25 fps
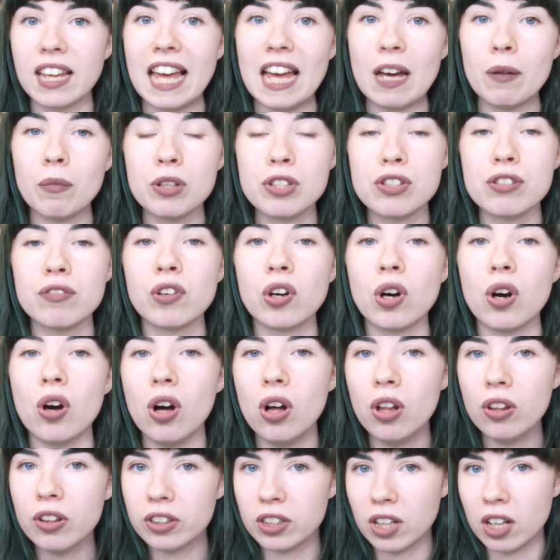And once you've got
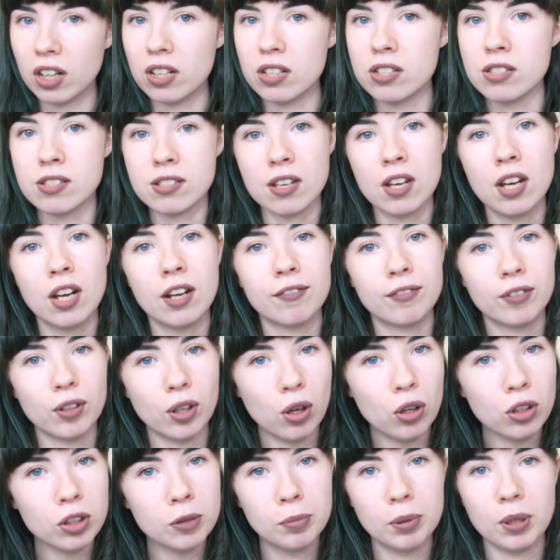all the cards for
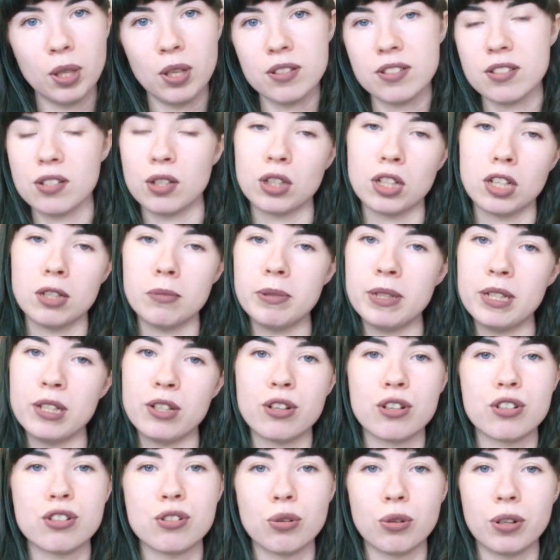all the plots that are going to be in
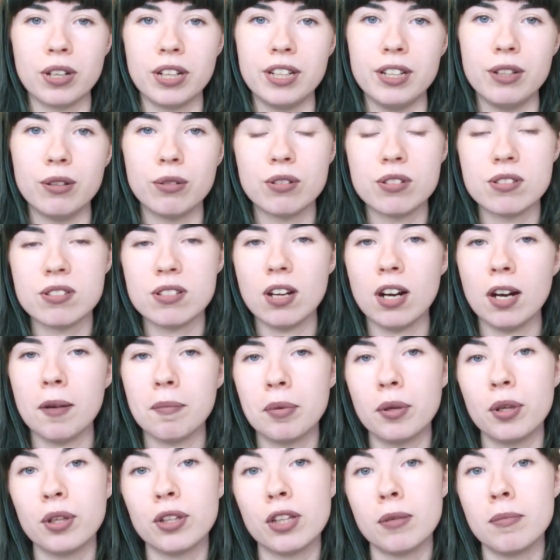your story, you can start
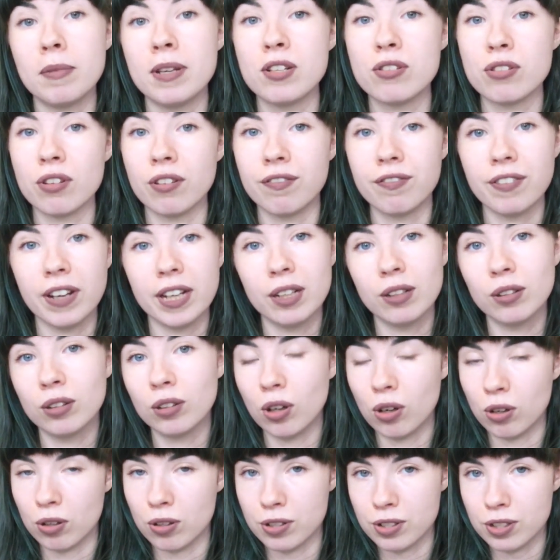putting them into a final
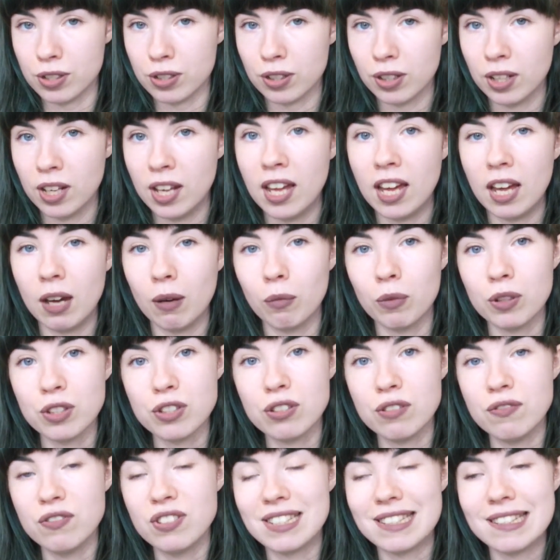order. And once
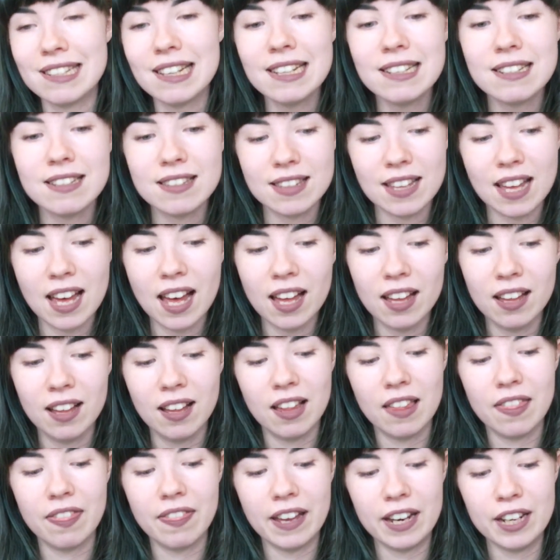you've decided that,
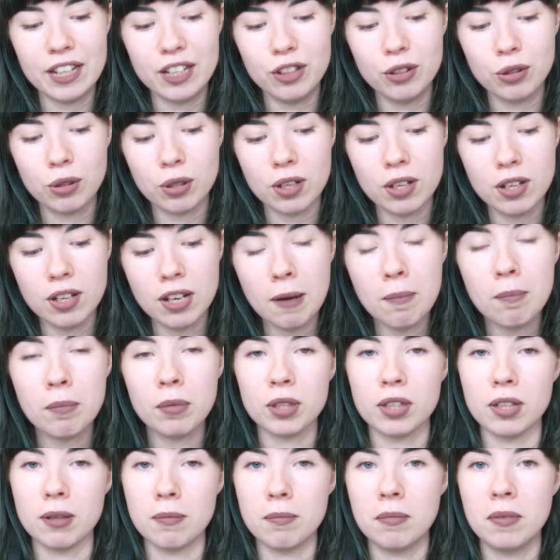then you can
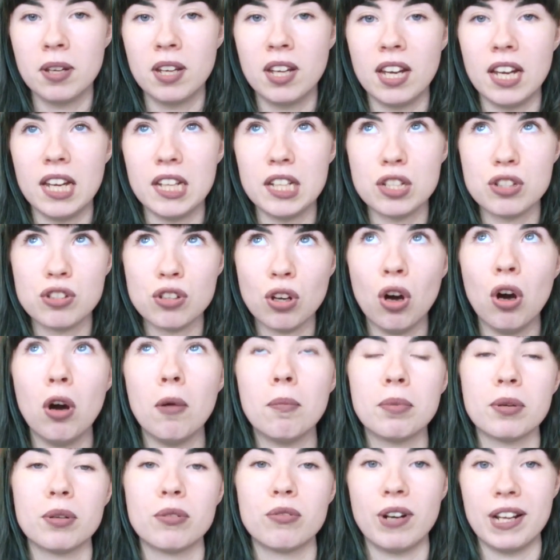number them in the
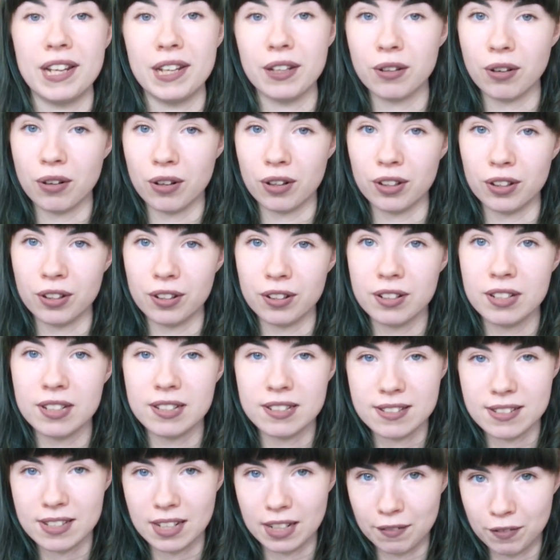top right corner
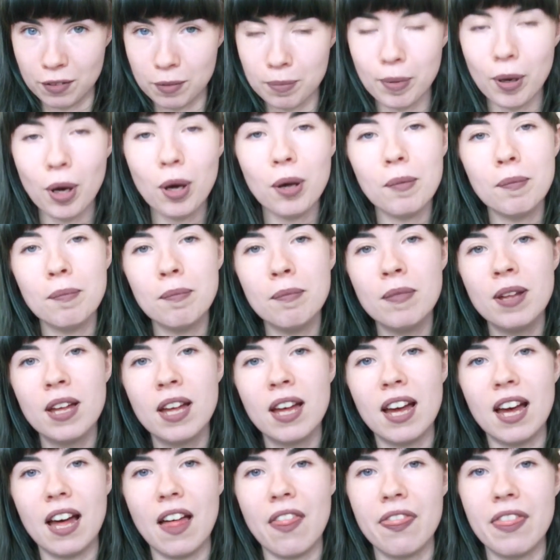instead of the bottom,
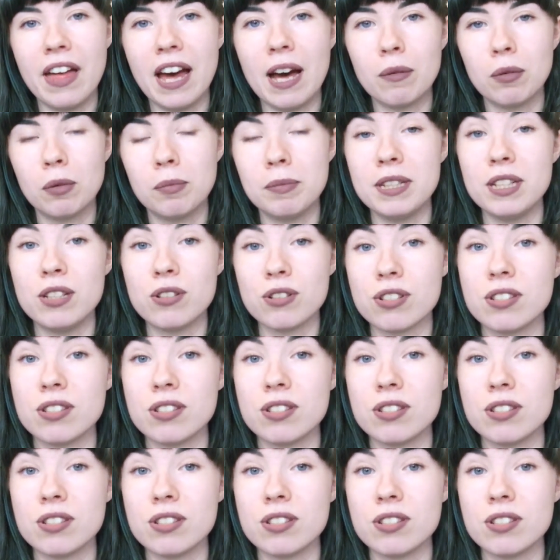and that will be your